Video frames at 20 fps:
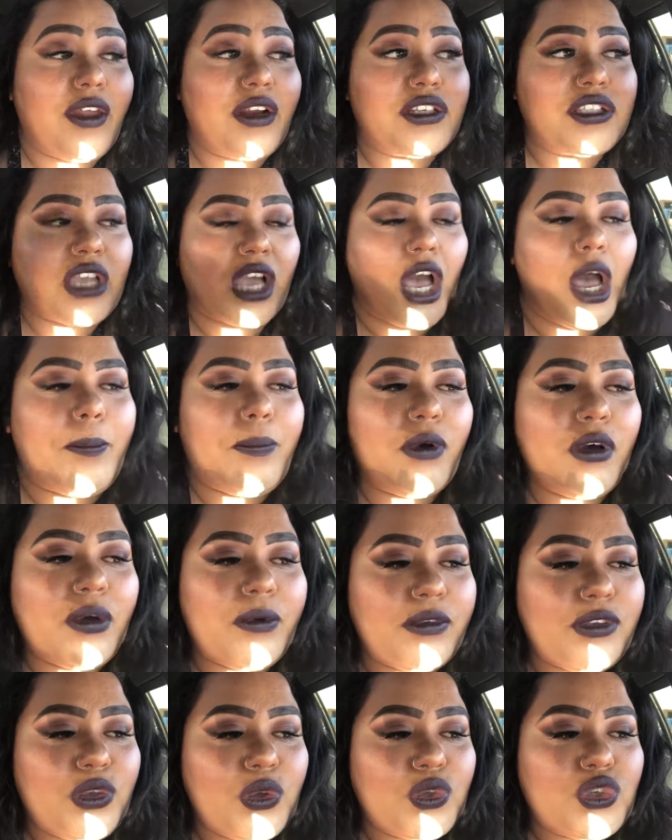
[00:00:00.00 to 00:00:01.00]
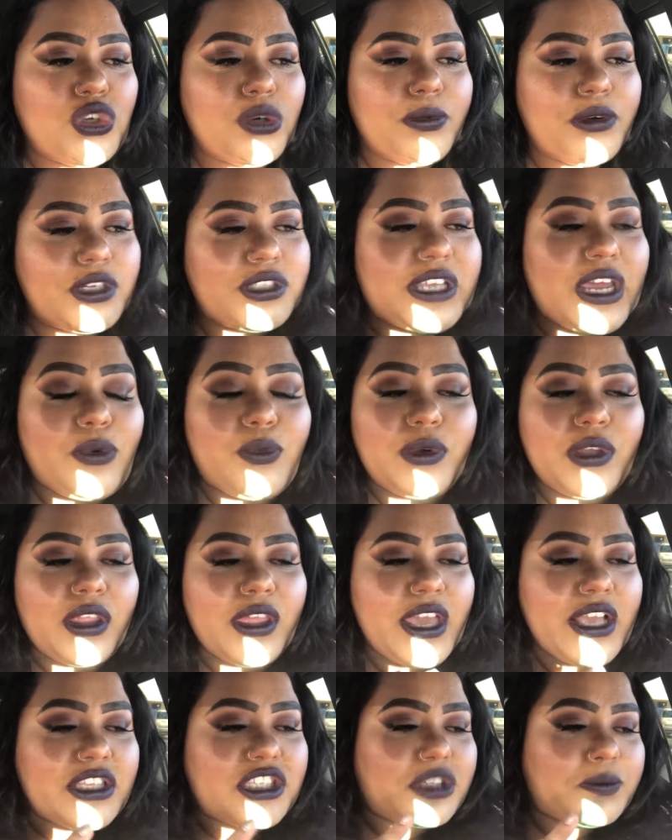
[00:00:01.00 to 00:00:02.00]
There's a couple YouTubers that
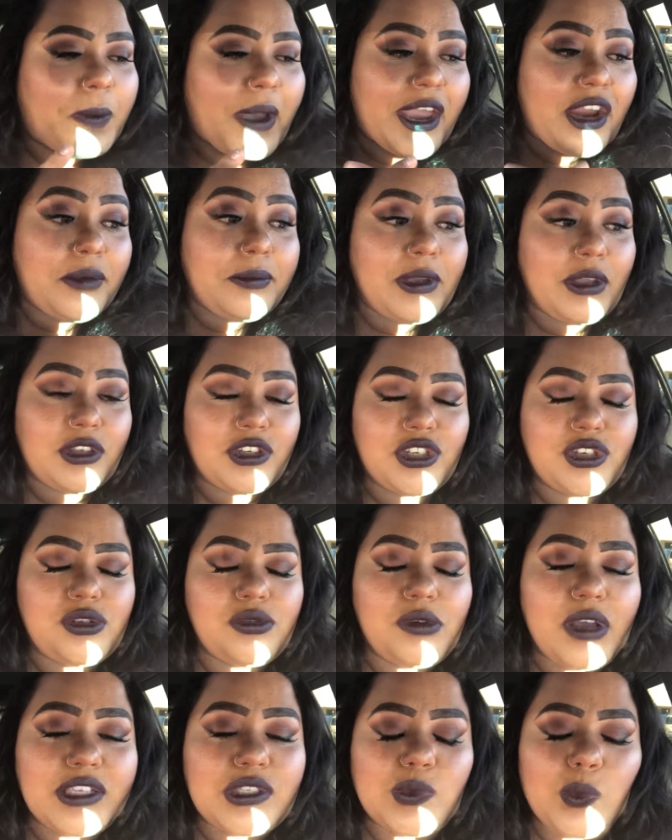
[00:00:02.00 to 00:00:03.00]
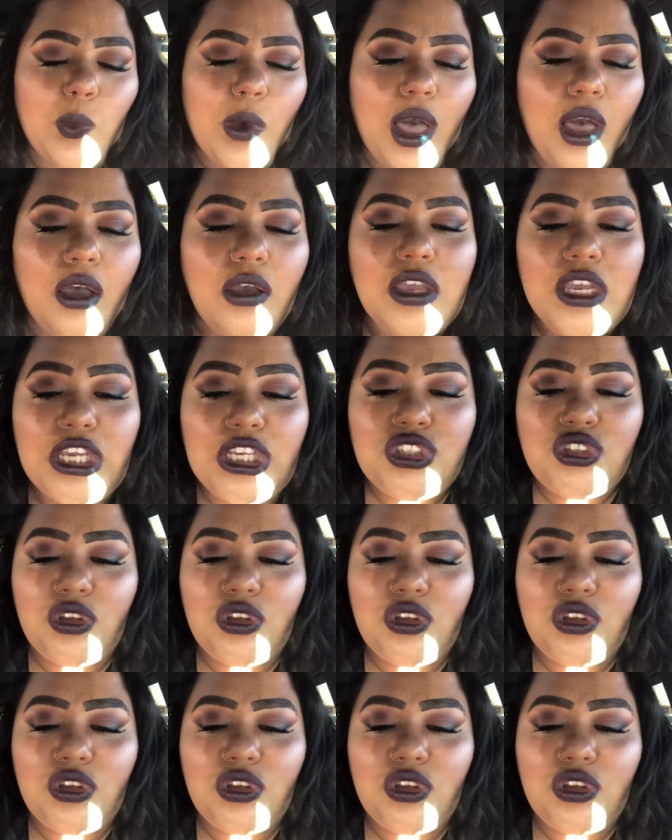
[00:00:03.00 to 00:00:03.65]
really inspire me too as well.